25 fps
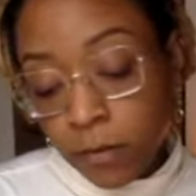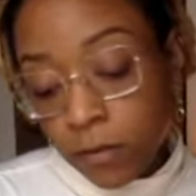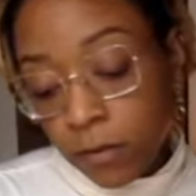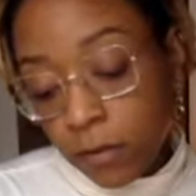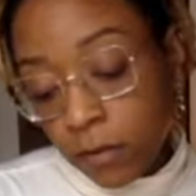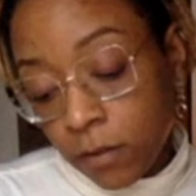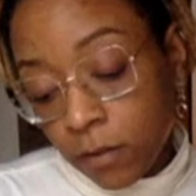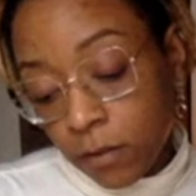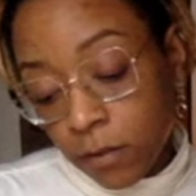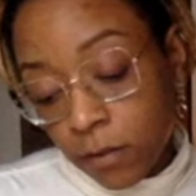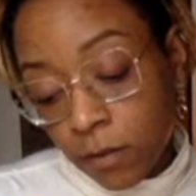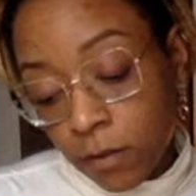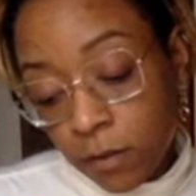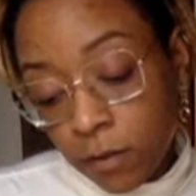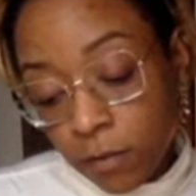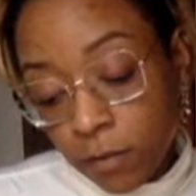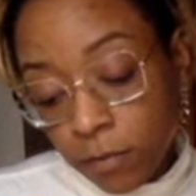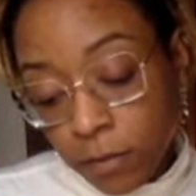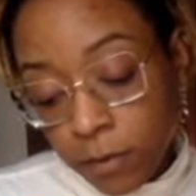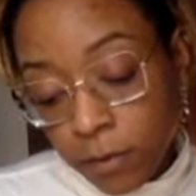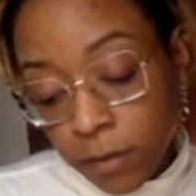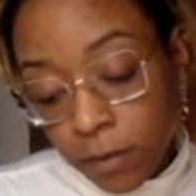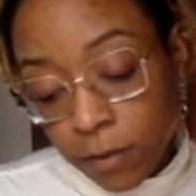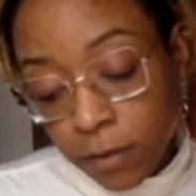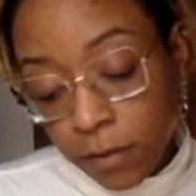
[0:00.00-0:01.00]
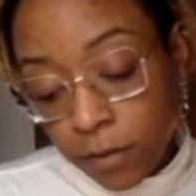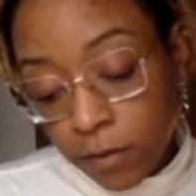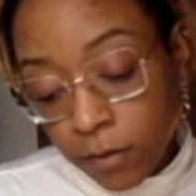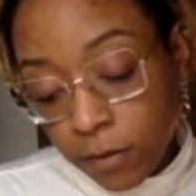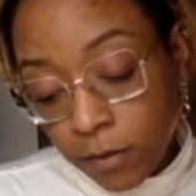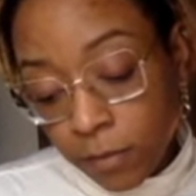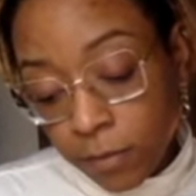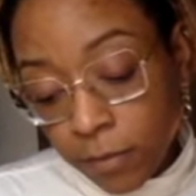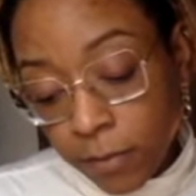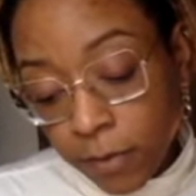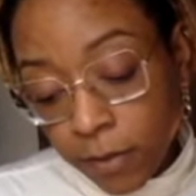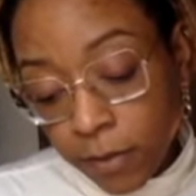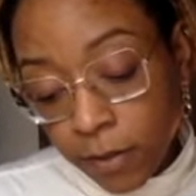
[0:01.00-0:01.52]
There could have been a
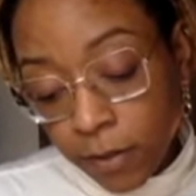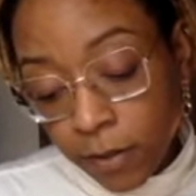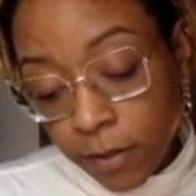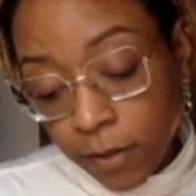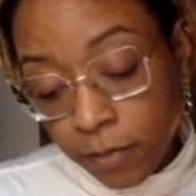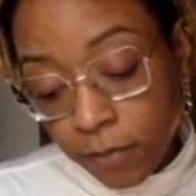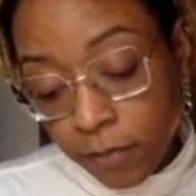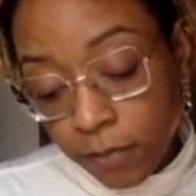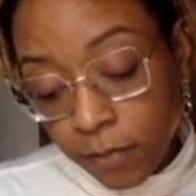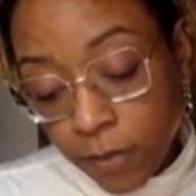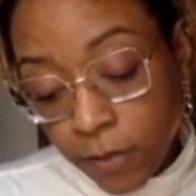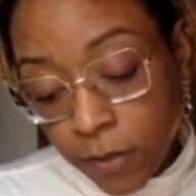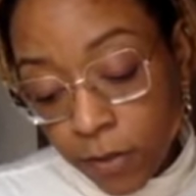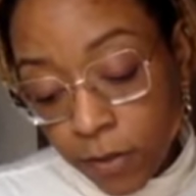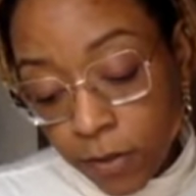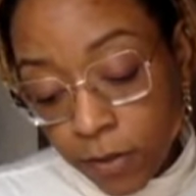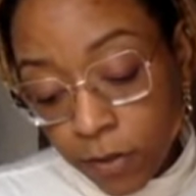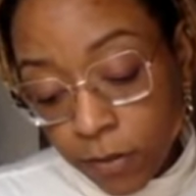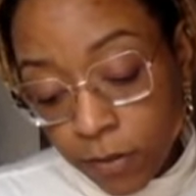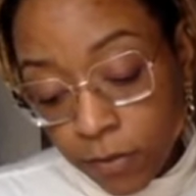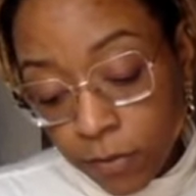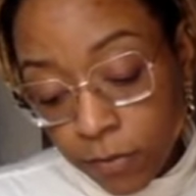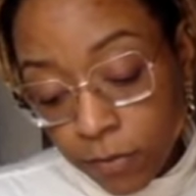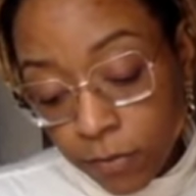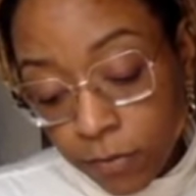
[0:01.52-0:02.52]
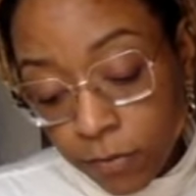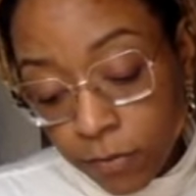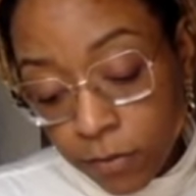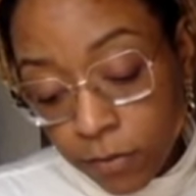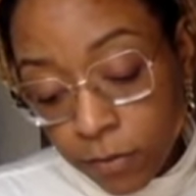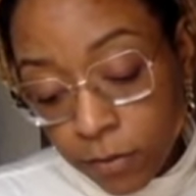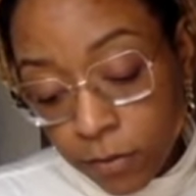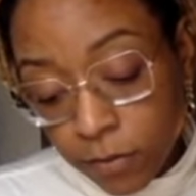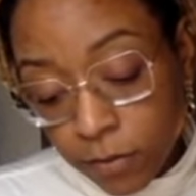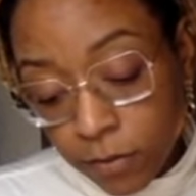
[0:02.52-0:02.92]
third party involved